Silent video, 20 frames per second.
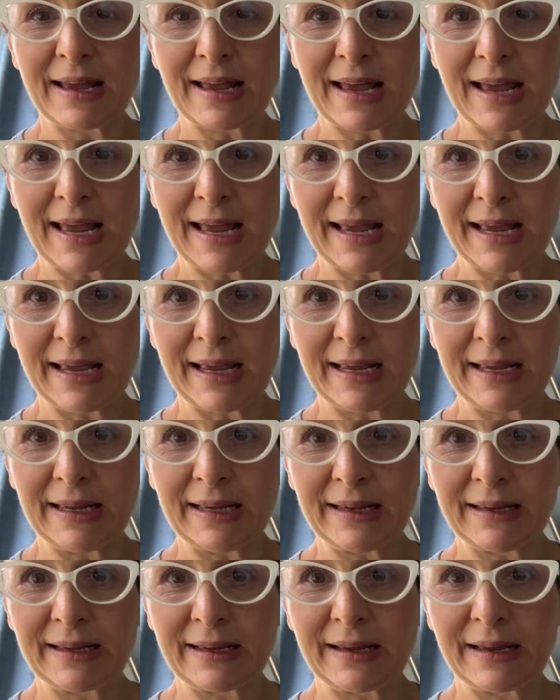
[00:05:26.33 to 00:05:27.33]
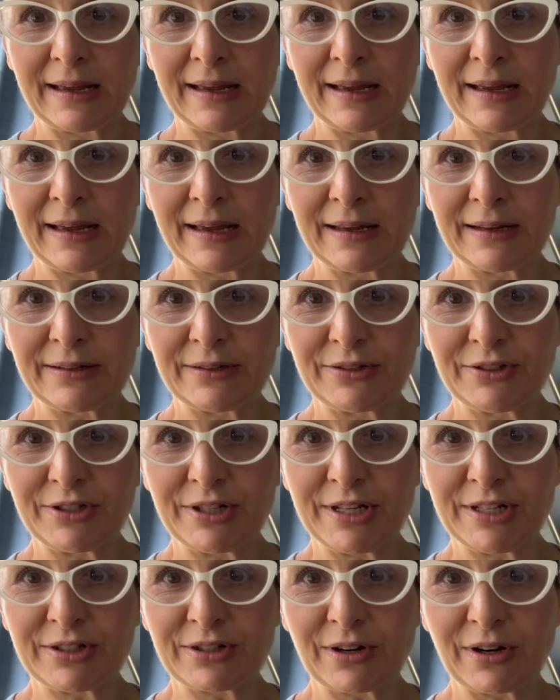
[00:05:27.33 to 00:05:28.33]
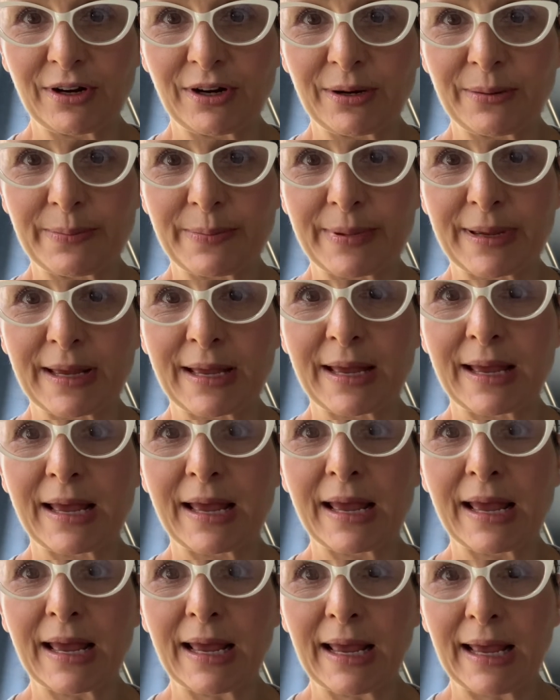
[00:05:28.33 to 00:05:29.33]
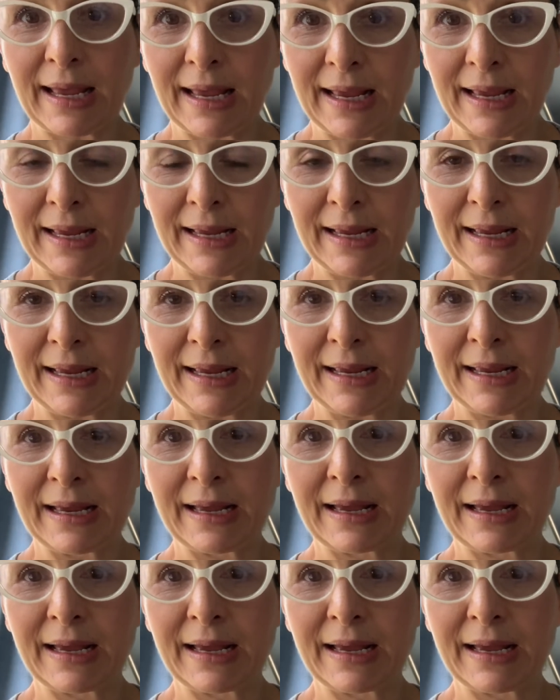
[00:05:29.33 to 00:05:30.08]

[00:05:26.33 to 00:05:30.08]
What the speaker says: A, G sharp, A,